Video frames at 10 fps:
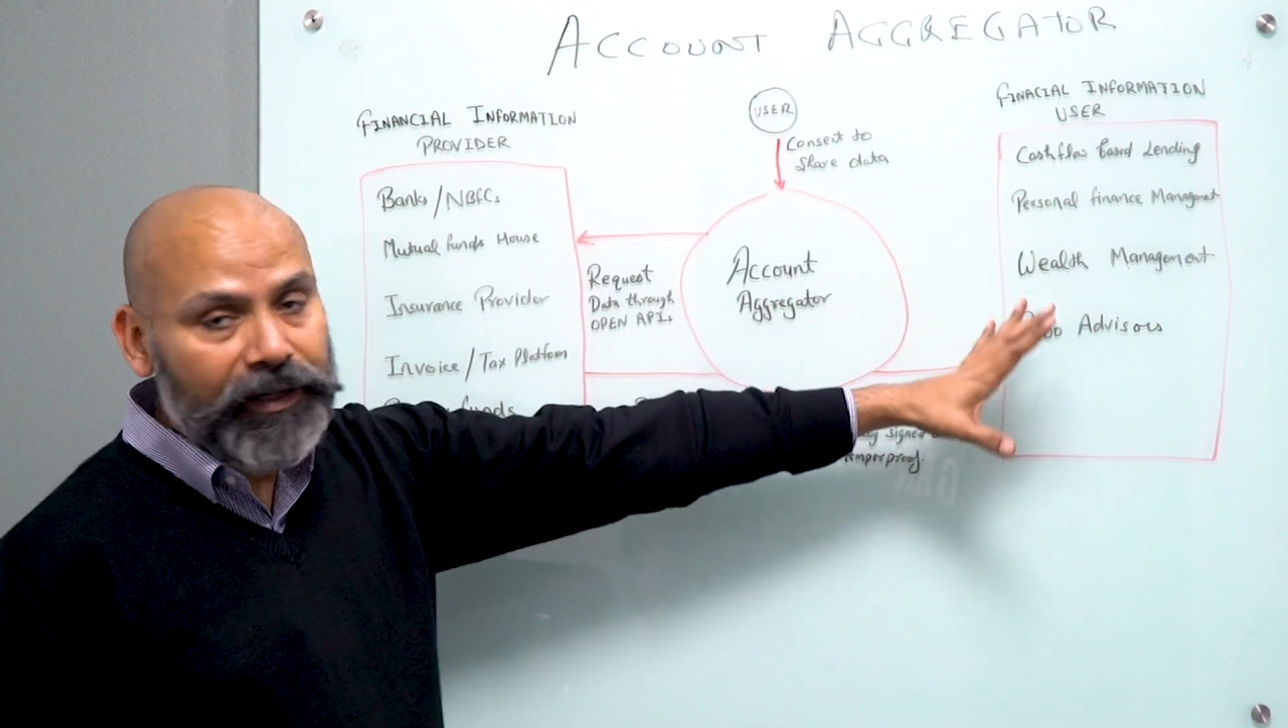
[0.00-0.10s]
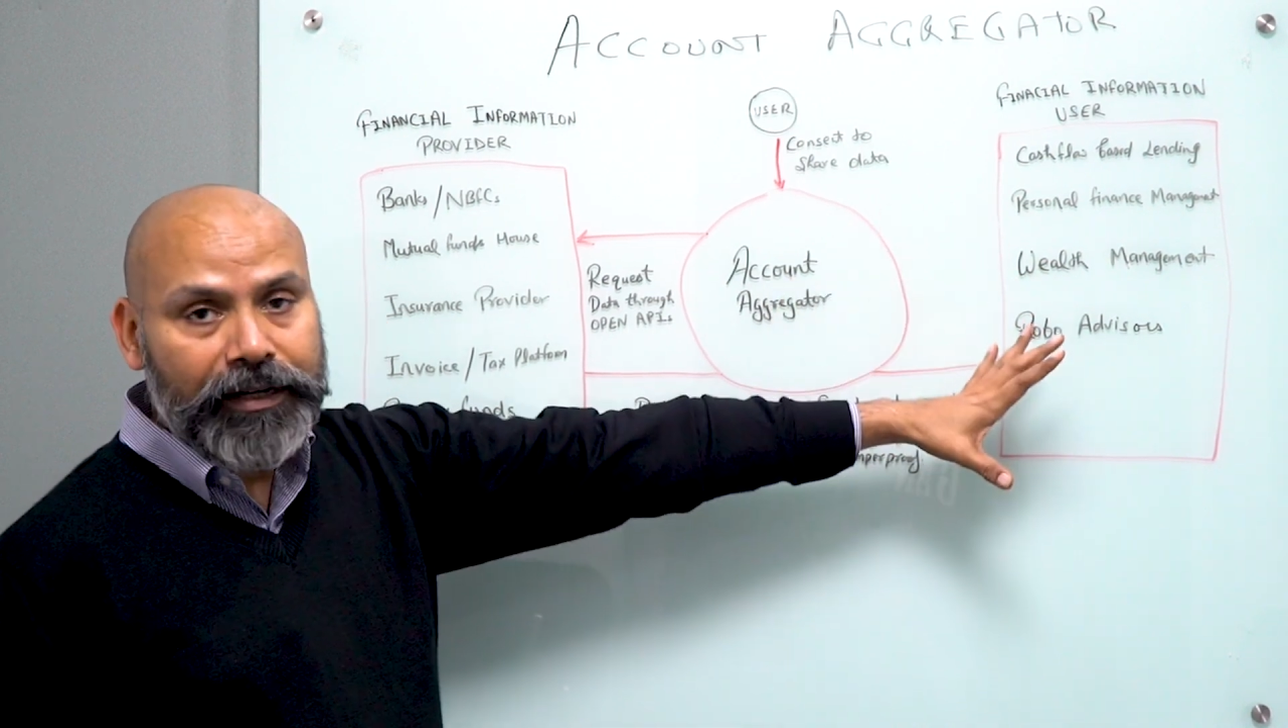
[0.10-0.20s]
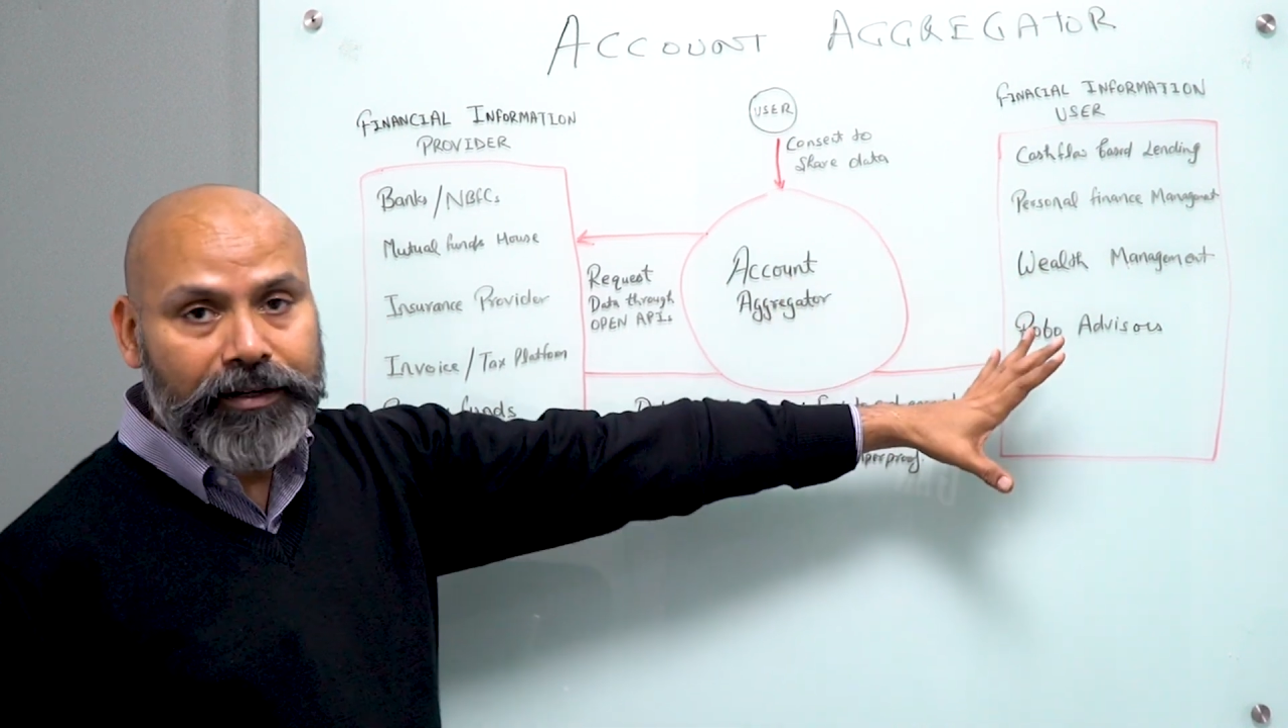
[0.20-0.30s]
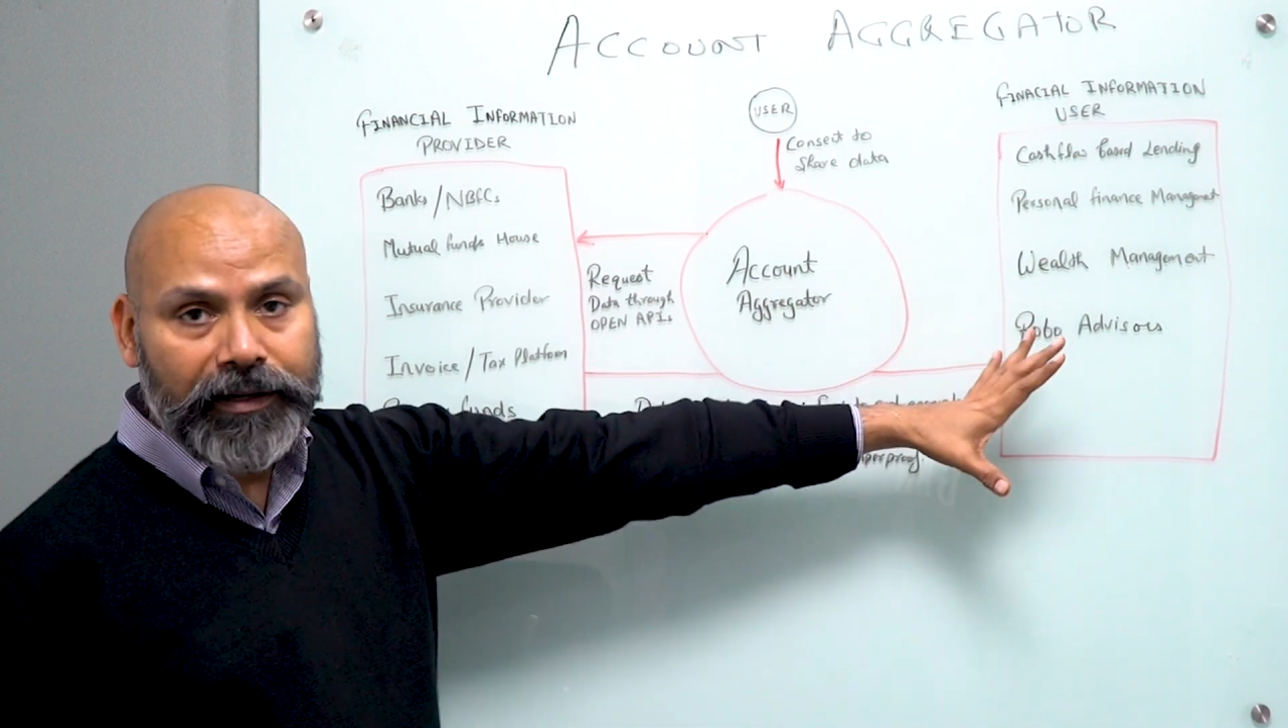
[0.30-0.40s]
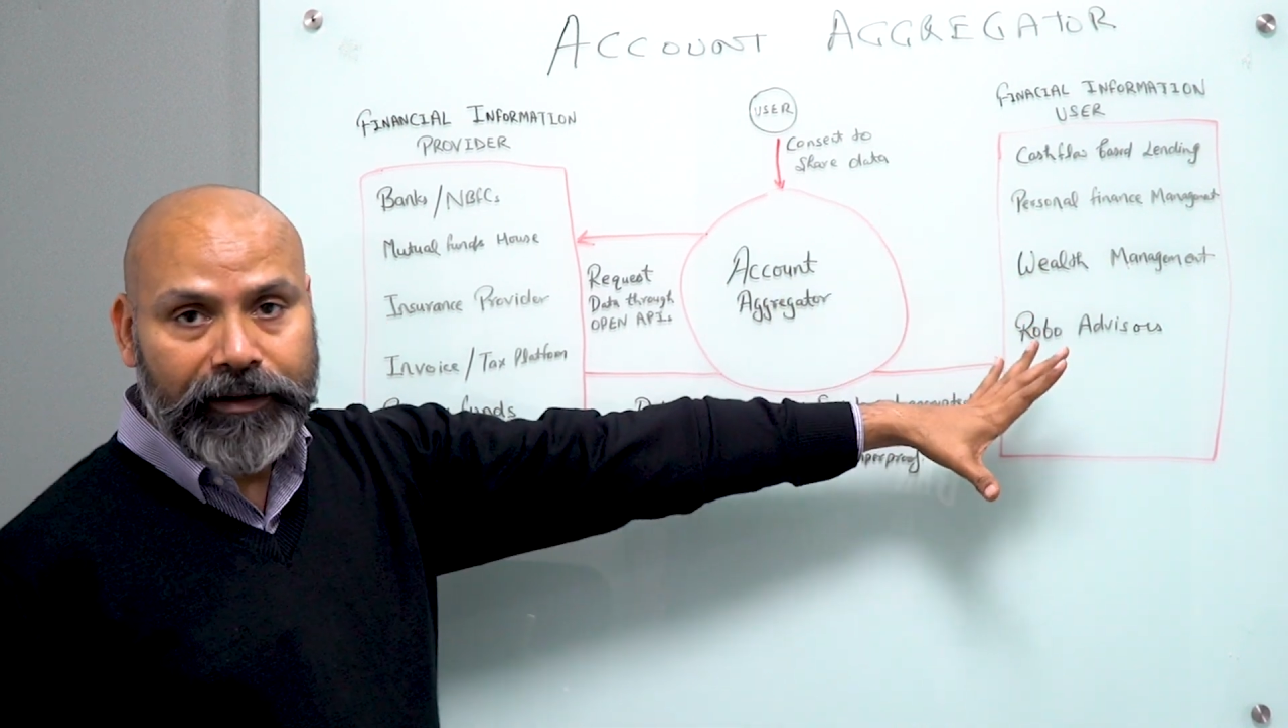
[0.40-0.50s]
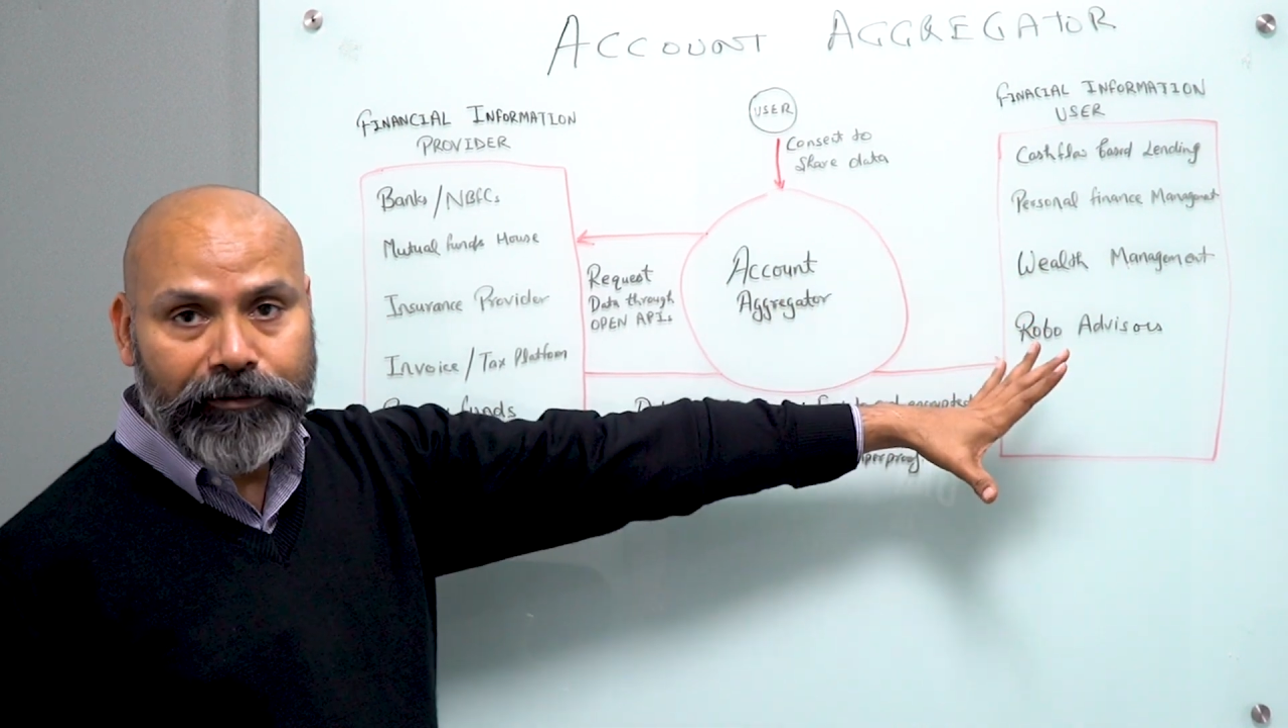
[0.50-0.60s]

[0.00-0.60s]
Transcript: financial